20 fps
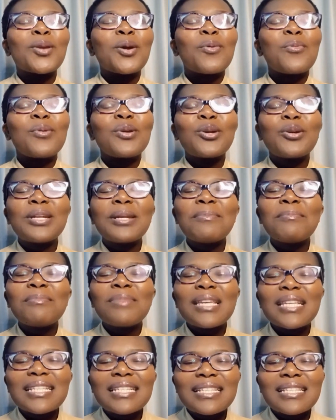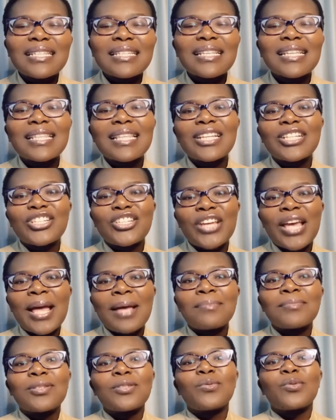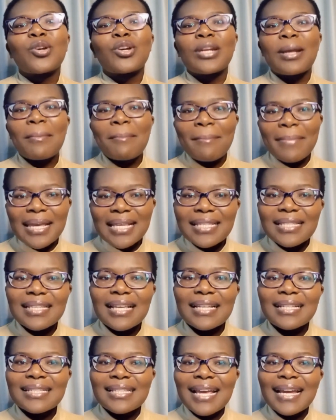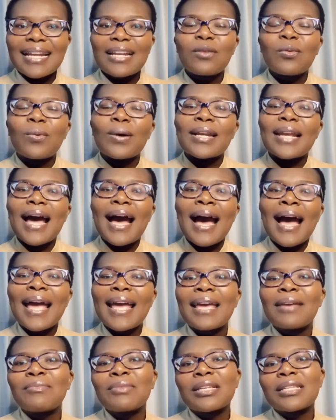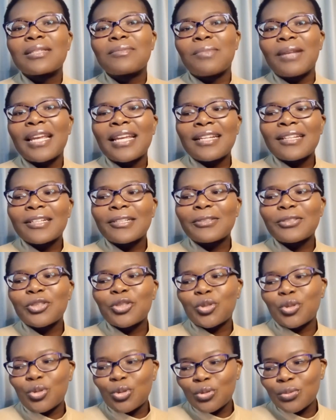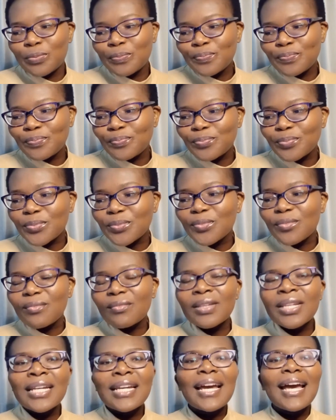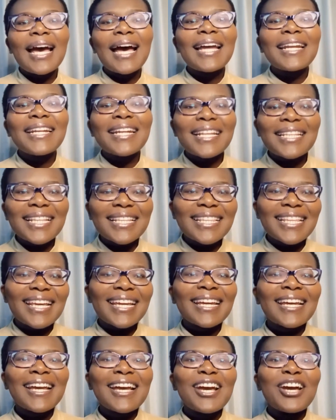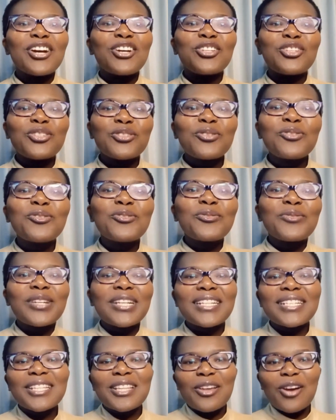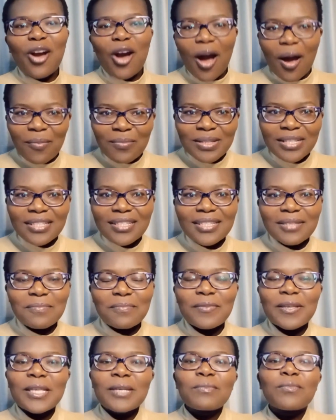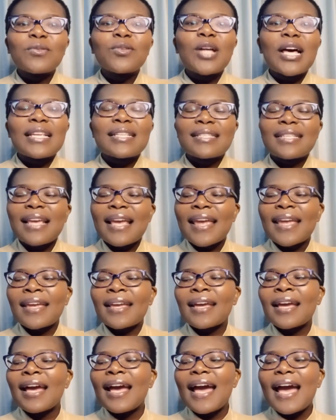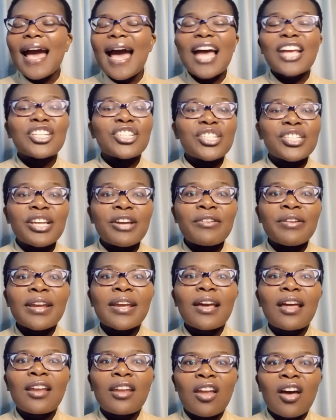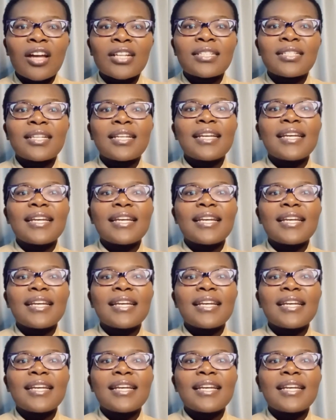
we're gonna miss the gems. We're gonna miss exactly what I am explaining to you. Another thing, do read the comments. People are sharing a lot.